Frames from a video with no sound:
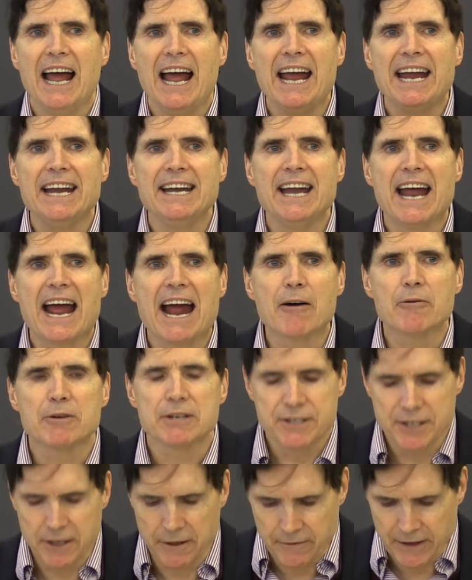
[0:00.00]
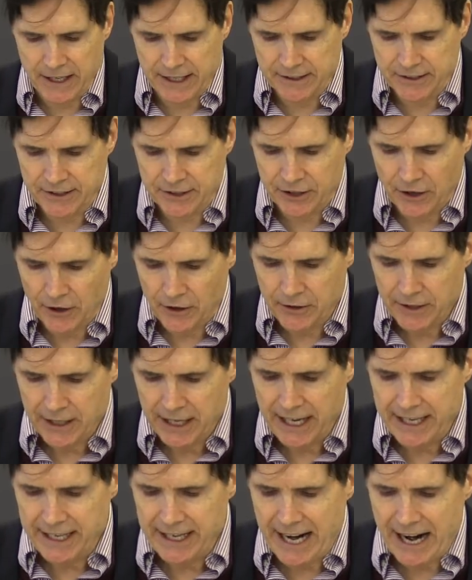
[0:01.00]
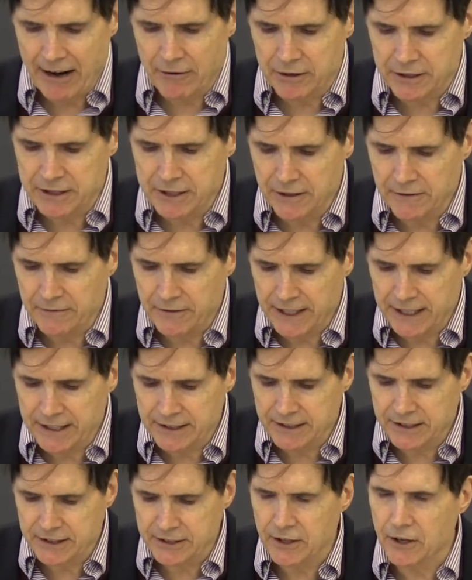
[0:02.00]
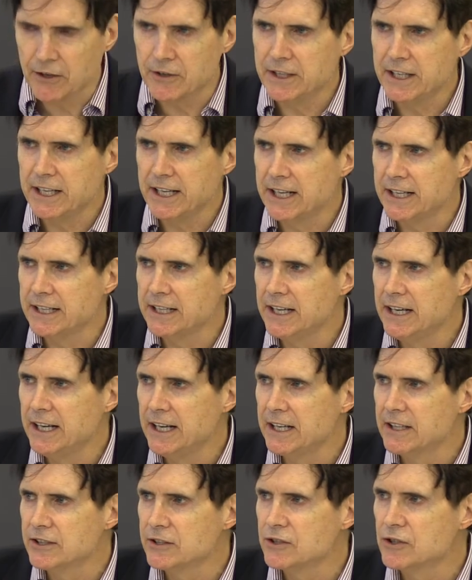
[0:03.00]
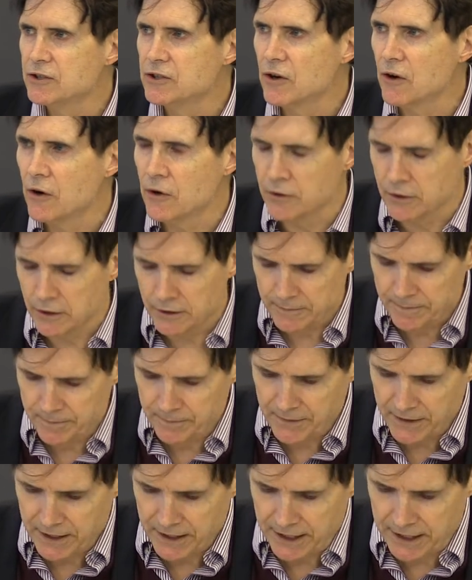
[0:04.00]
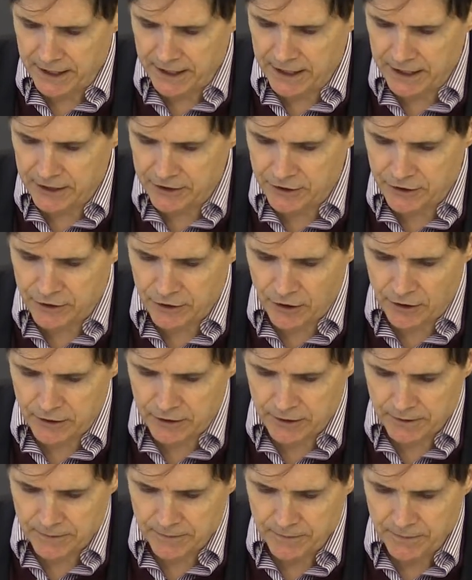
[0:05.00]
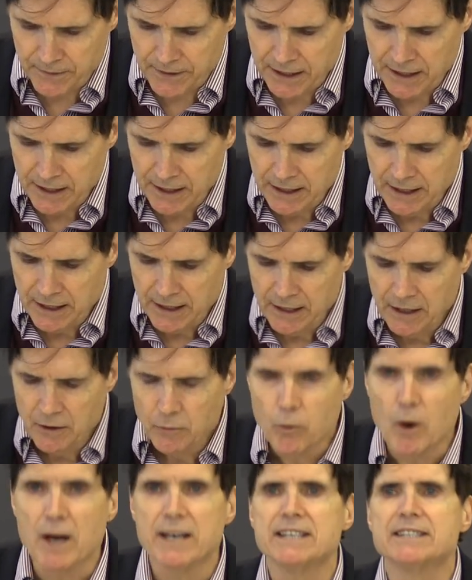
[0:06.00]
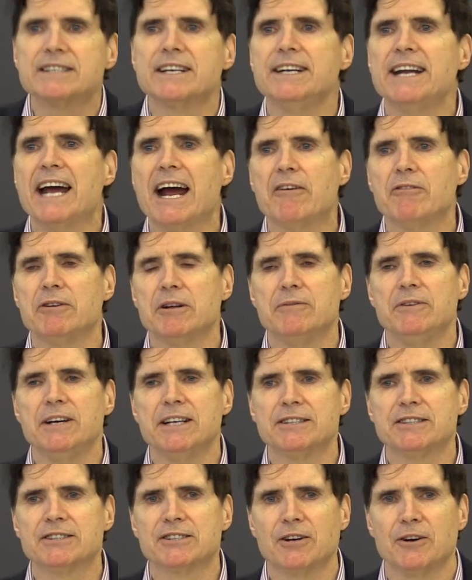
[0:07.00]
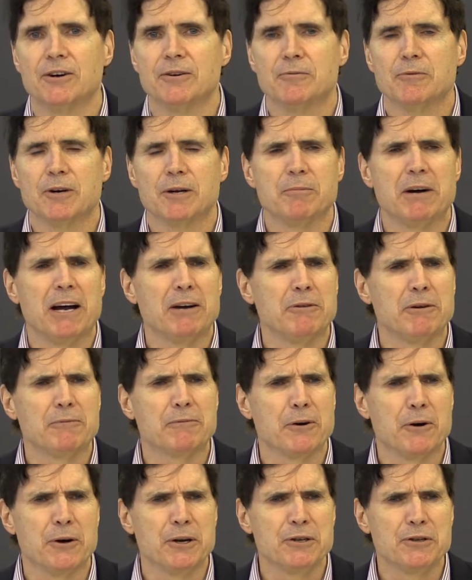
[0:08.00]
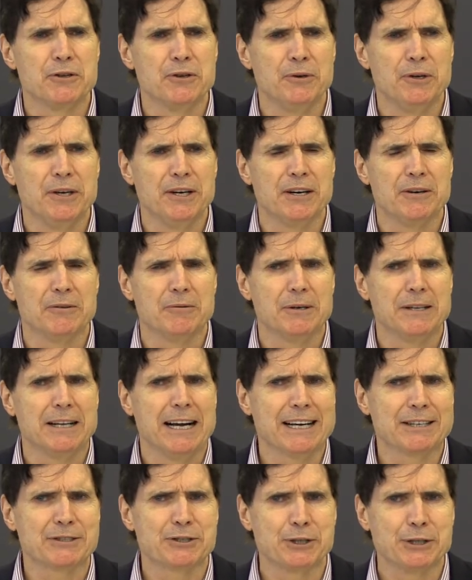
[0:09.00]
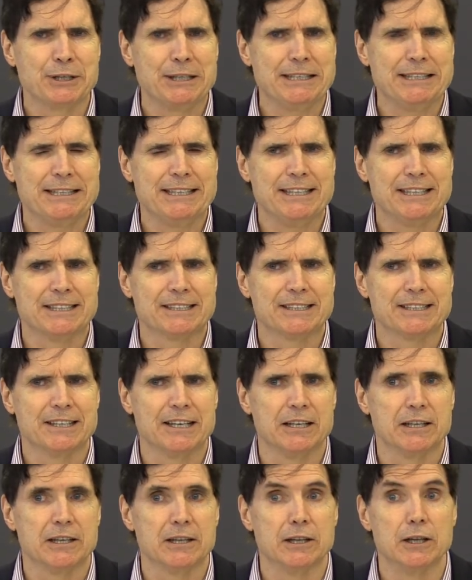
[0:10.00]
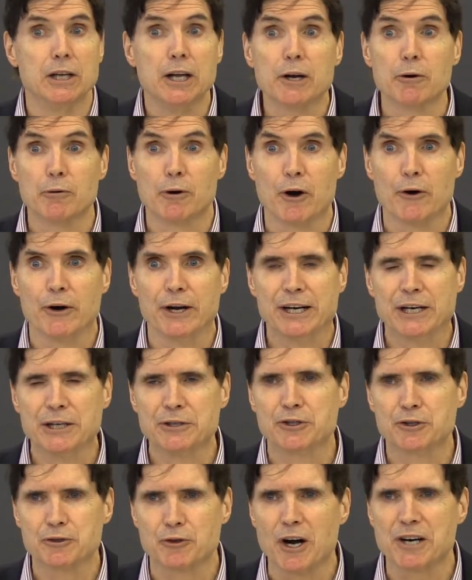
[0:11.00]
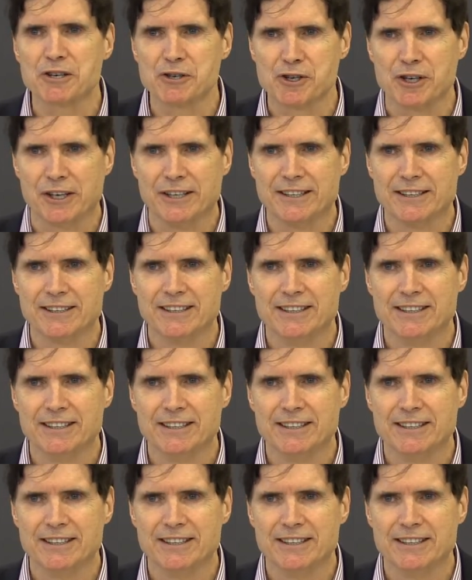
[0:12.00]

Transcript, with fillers: a narrative insert, a narrative insert in his journal, in his journal. What is a narrative insert? What am I referring to here? Well, actually, it's a literary construction.